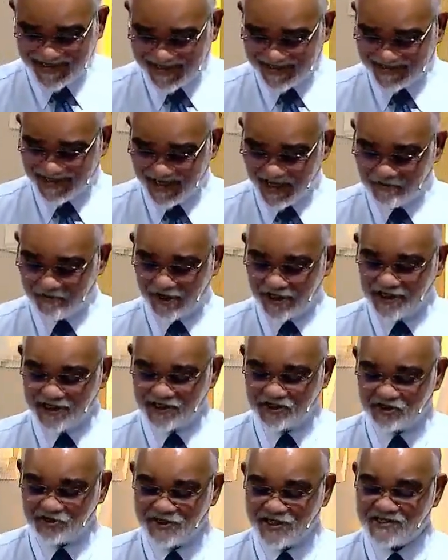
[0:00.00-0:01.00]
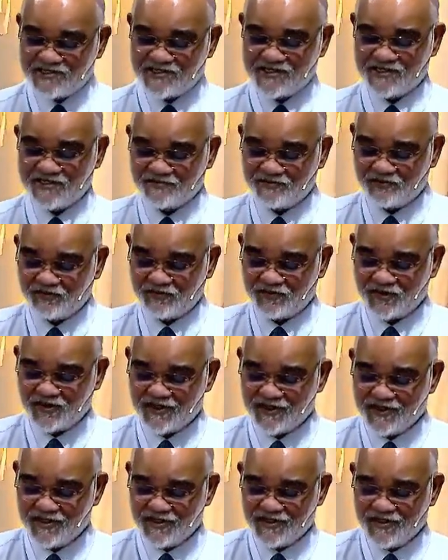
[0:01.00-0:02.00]
says, I'm ready to listen.
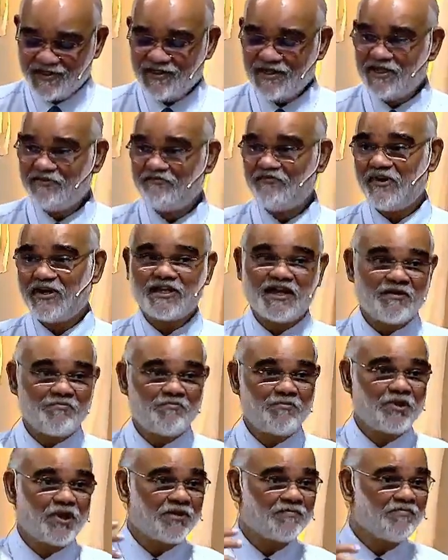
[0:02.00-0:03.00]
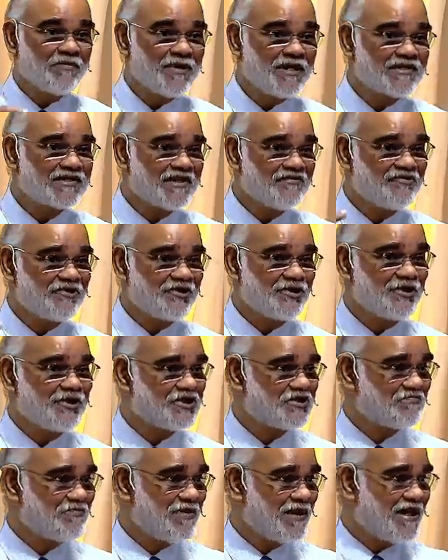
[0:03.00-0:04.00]
In fact, I brought myself into
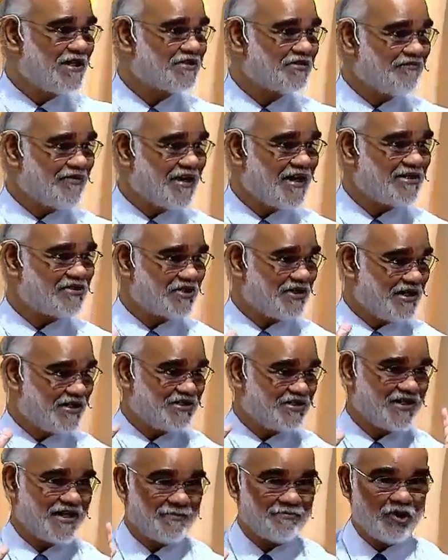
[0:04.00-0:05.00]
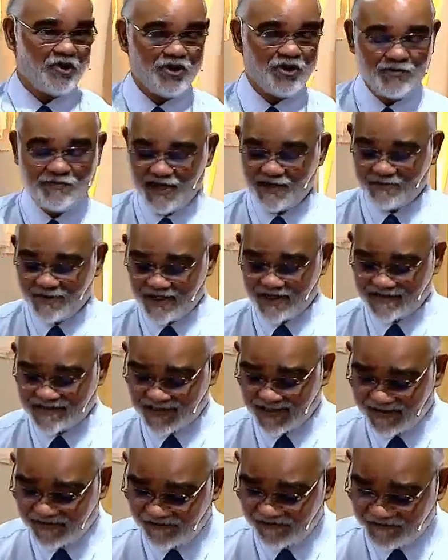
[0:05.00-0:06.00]
this place of isolation. I'm all by
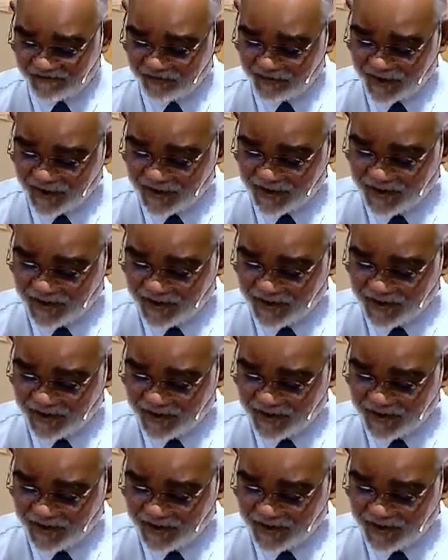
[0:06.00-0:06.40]
myself.